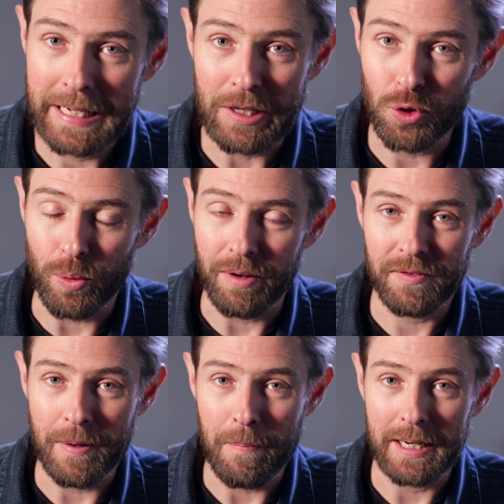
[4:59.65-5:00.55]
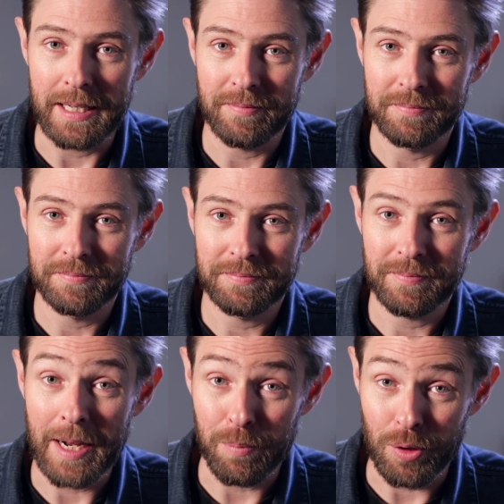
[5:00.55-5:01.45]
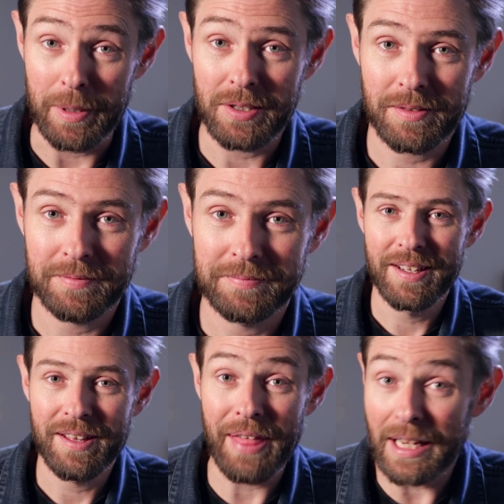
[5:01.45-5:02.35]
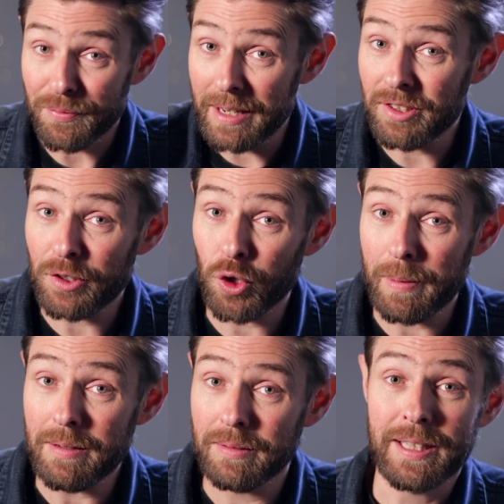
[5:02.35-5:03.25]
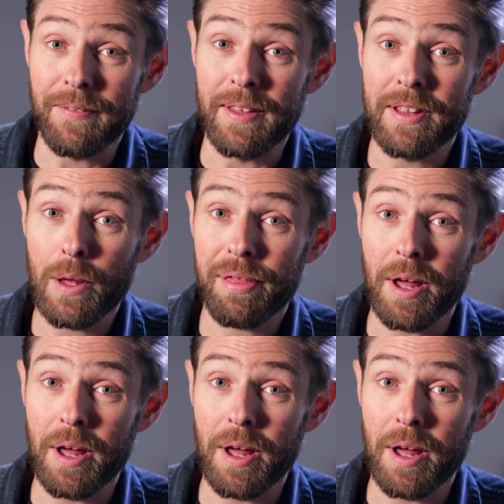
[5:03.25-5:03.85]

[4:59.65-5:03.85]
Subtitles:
it's worth the money, I promise. Thanks for listening to me. Give the video a